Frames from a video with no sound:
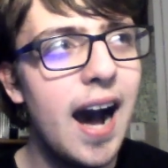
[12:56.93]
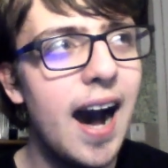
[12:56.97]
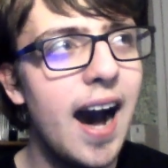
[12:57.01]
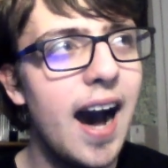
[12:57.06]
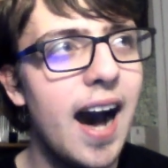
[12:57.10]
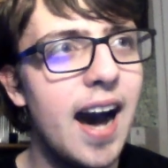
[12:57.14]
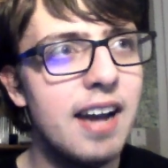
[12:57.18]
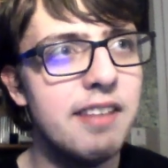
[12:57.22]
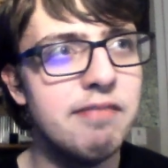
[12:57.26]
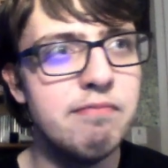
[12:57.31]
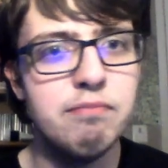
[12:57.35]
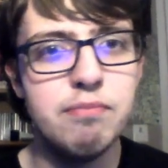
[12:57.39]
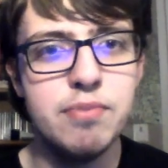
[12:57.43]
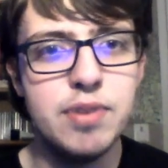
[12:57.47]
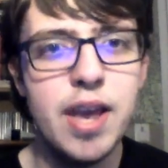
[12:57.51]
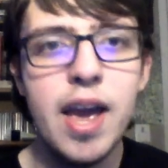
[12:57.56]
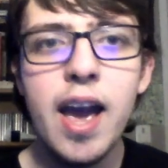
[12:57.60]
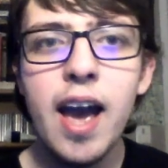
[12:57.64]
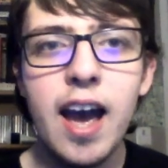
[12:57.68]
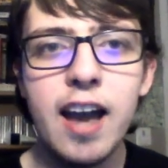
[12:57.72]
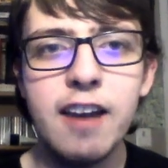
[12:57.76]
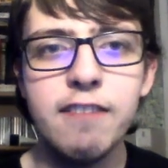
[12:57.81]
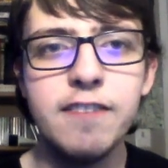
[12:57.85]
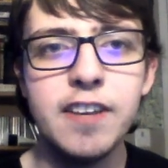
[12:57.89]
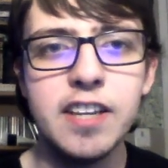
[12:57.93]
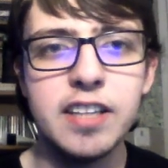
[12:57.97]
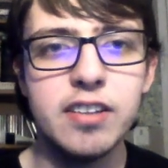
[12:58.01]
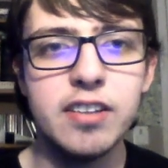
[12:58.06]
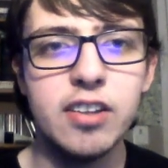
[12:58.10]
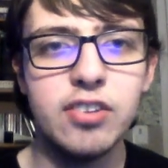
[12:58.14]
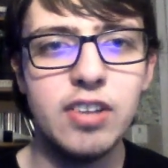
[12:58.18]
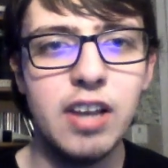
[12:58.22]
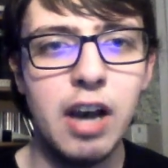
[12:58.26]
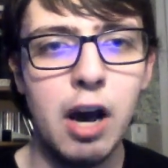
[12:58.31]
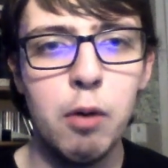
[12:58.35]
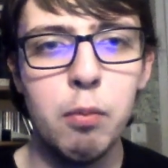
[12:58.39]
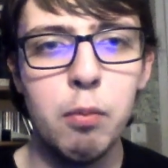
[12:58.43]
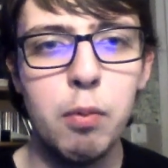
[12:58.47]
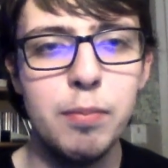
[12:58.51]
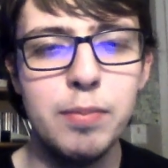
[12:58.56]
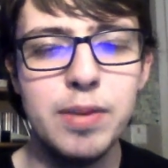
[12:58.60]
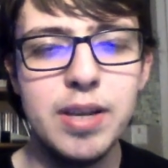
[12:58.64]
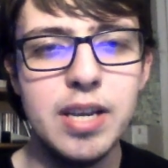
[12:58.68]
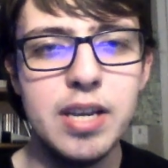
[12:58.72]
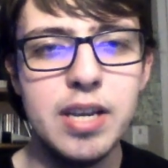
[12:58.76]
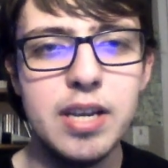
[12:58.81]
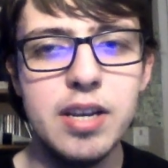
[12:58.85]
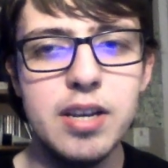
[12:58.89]
Yeah, I think this
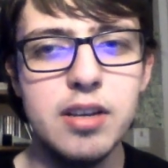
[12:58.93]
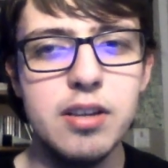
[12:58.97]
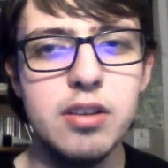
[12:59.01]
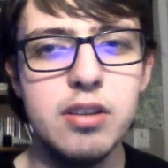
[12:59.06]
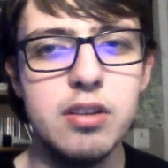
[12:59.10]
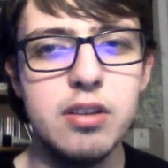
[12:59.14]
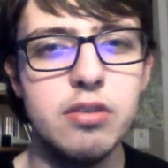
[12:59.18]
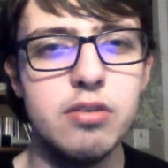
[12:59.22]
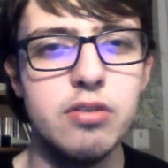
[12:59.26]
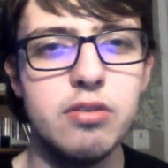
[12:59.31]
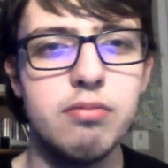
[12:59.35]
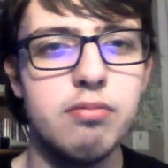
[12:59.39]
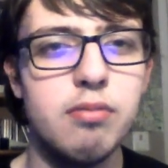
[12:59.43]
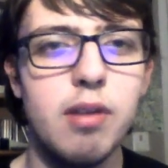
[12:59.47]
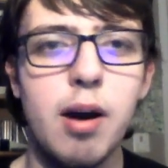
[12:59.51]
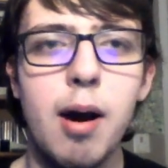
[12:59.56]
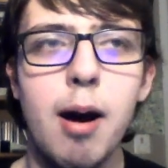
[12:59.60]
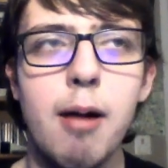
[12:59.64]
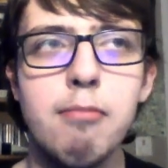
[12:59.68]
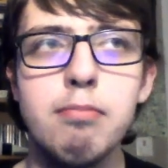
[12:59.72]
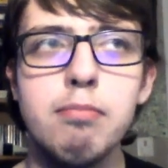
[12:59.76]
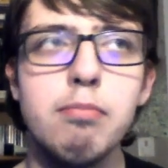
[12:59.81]
album is